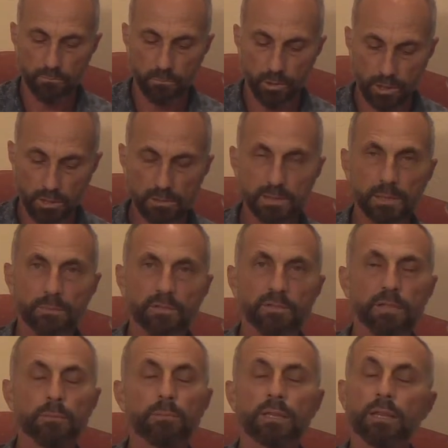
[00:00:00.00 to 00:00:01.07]
What are some
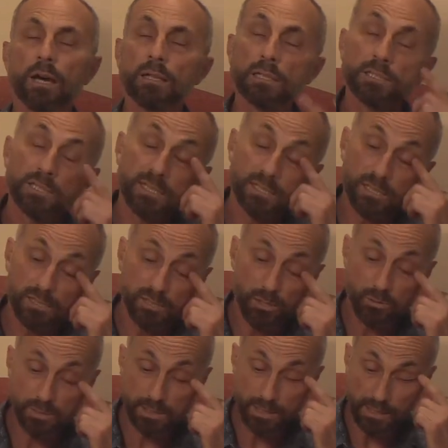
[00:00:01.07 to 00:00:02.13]
of the mythologies
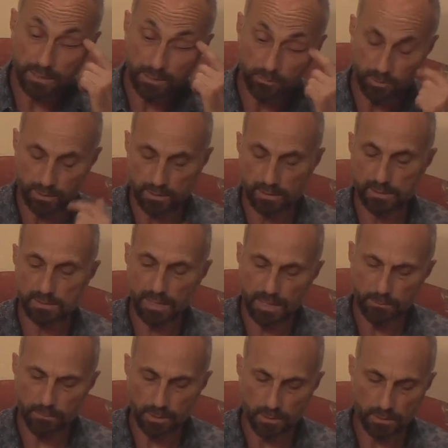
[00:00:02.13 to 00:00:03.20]
associated with this
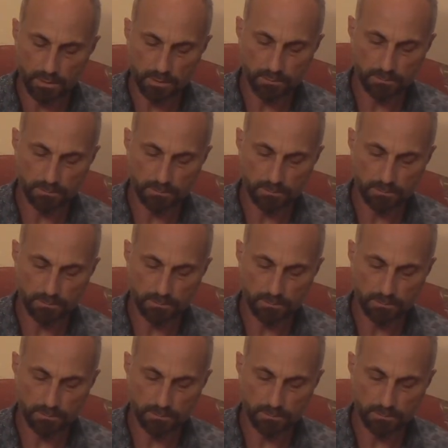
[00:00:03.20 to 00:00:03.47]
statement?